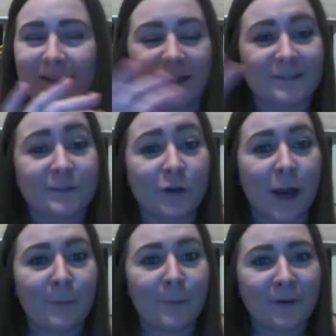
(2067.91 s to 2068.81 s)

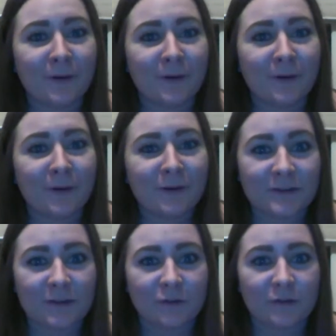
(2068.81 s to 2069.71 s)
scrapbook of
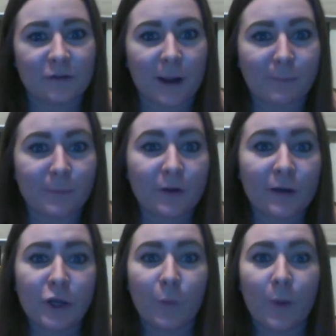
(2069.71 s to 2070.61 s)
sorts, a digital
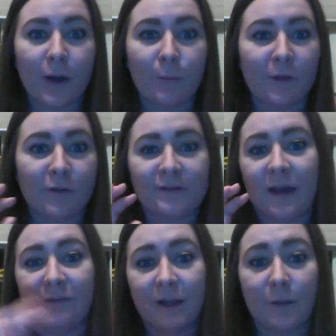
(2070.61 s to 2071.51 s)
scrapbook, where
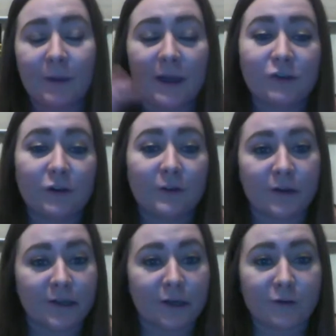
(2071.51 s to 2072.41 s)
brothers have like a
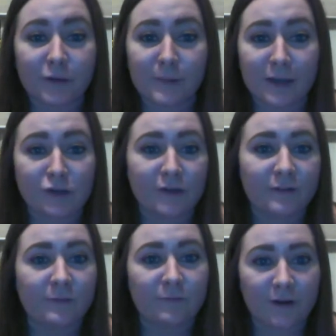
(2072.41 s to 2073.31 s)
picture, their year, their
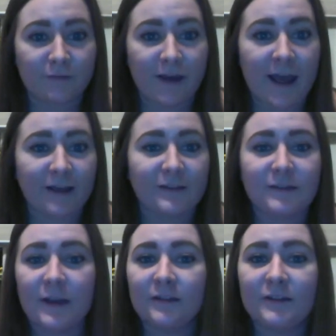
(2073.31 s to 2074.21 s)
major, some fun
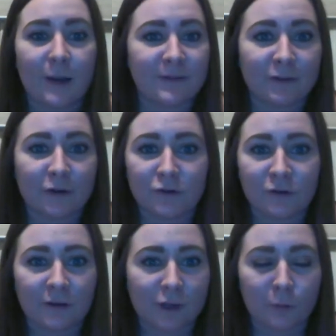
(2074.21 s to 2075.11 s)
facts, times
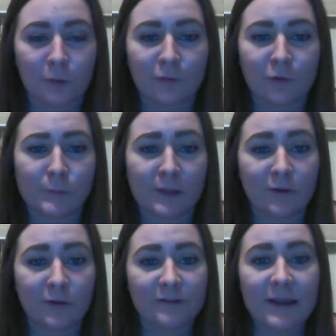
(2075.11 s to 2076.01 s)
that they're usually available
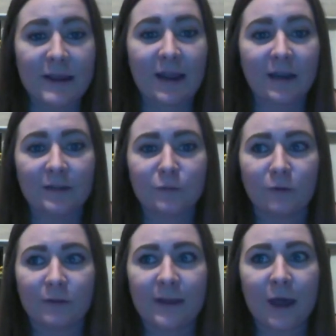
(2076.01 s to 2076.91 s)
for meals,
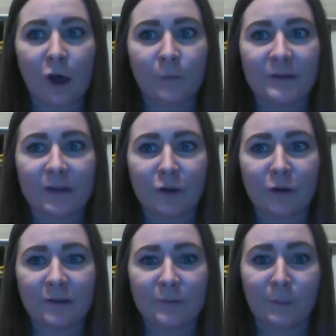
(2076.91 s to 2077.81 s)
and it's really
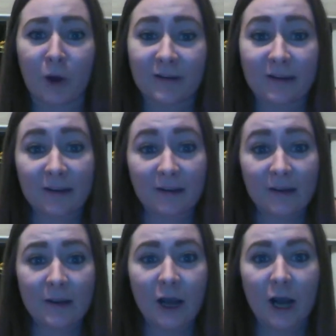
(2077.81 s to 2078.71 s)
helped increase
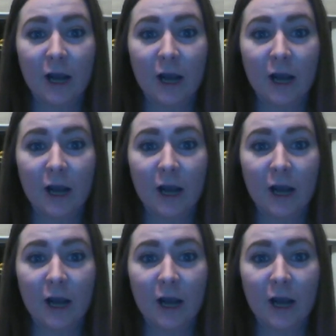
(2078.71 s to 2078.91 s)
bonding